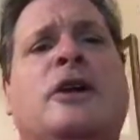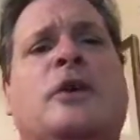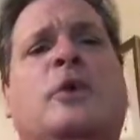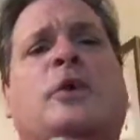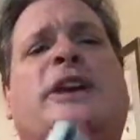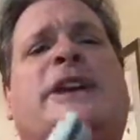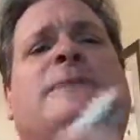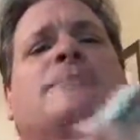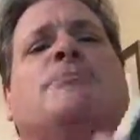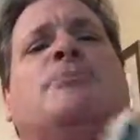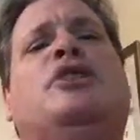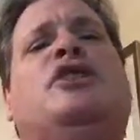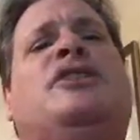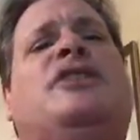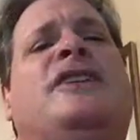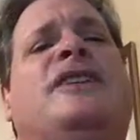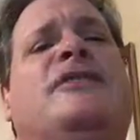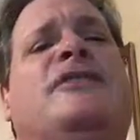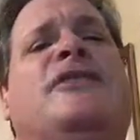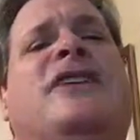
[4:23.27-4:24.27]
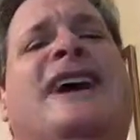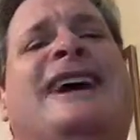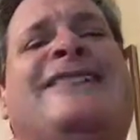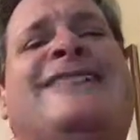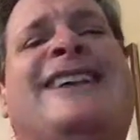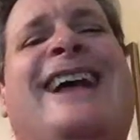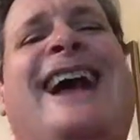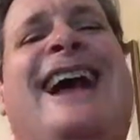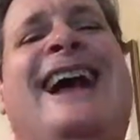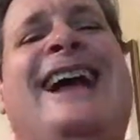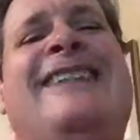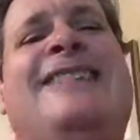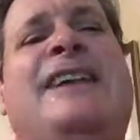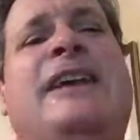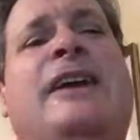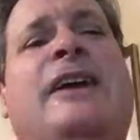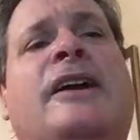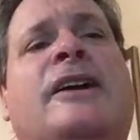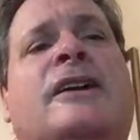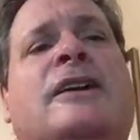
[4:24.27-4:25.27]
We can put the device on
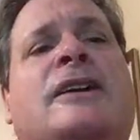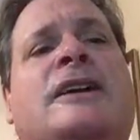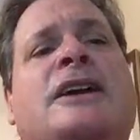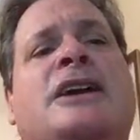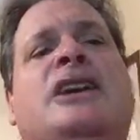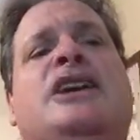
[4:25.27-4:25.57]
there.